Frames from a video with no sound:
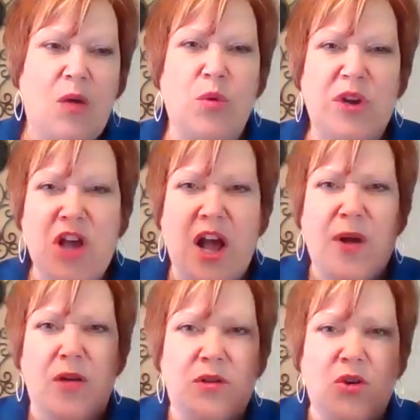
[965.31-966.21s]
when we talk
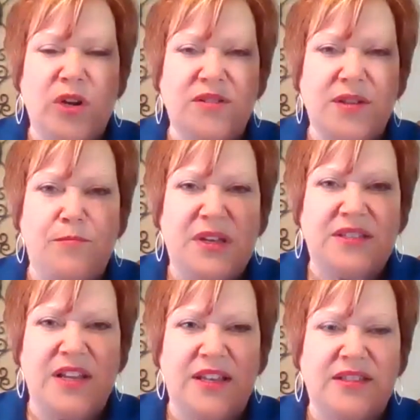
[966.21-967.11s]
about careers in
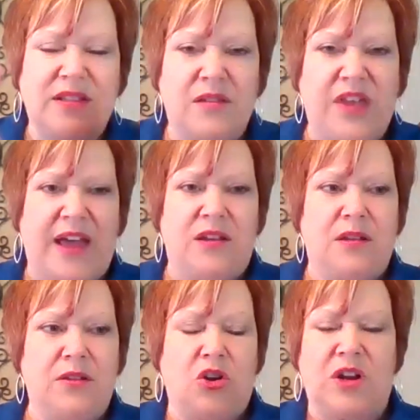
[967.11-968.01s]
business that
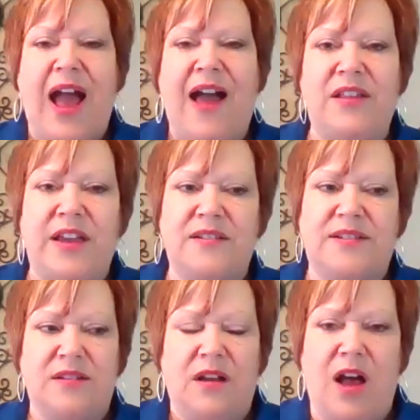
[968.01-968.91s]
your
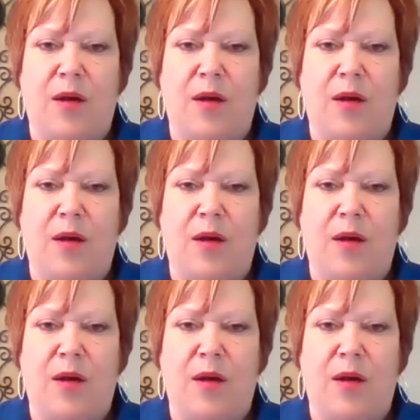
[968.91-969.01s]
colleagues